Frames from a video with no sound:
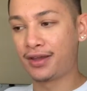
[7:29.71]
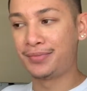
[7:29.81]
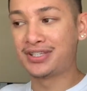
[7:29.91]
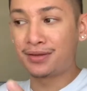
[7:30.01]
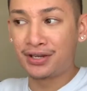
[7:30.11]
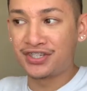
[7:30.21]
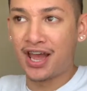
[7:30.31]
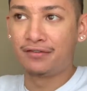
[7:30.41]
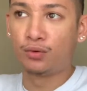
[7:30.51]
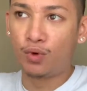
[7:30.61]
I mean, sometimes they
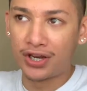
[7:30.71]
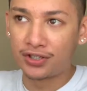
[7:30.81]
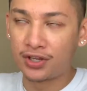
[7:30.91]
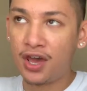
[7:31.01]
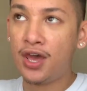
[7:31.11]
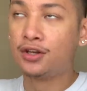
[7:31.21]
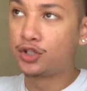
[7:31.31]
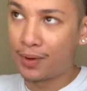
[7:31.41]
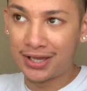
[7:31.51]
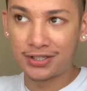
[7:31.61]
have it once,
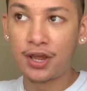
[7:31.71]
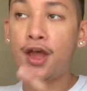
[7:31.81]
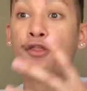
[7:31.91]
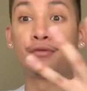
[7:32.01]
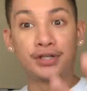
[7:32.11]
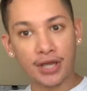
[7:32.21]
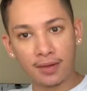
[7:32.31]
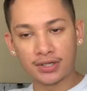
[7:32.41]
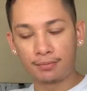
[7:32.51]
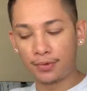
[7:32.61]
twice, 3
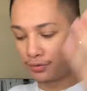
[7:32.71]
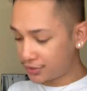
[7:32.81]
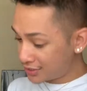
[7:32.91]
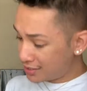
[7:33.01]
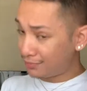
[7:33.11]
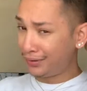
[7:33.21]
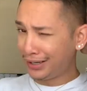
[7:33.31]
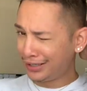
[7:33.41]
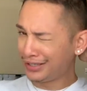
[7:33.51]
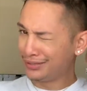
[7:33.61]
times at most, but a
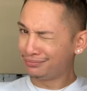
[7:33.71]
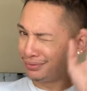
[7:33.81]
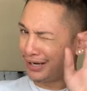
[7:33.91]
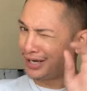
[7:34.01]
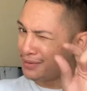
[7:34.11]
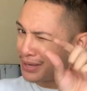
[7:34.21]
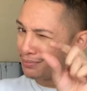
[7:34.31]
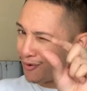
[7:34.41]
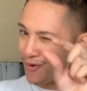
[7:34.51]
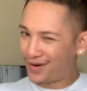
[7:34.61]
little bit
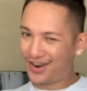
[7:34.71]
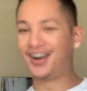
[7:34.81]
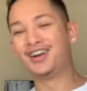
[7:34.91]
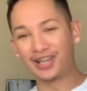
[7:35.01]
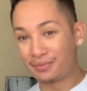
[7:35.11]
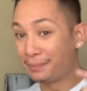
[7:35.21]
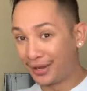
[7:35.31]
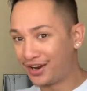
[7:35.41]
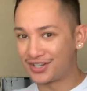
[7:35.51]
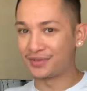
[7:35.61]
more, a little bit
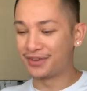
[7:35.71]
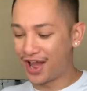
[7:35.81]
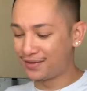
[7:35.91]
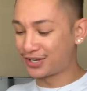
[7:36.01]
bigger sometimes.